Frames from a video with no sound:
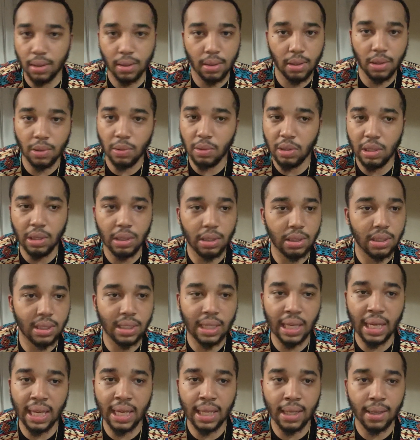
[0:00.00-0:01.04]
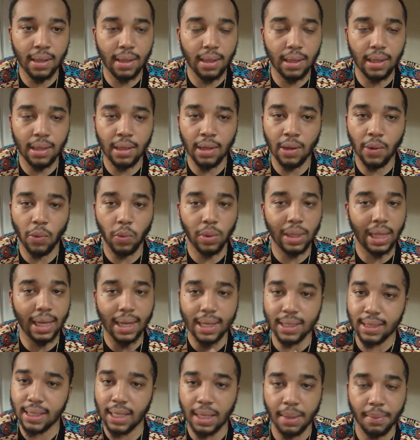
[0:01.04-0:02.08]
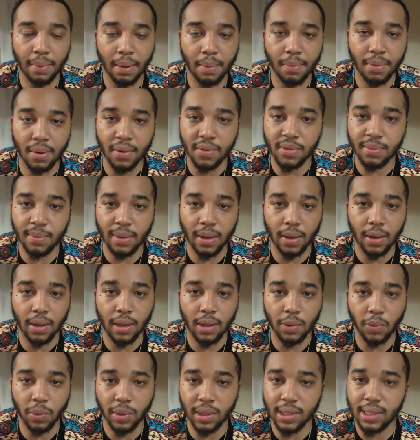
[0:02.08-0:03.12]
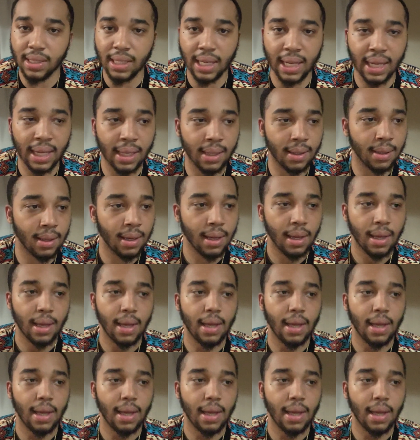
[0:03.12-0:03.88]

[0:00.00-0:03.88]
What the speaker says: you seeing, you know, like I said, my brothers, man, we're seeing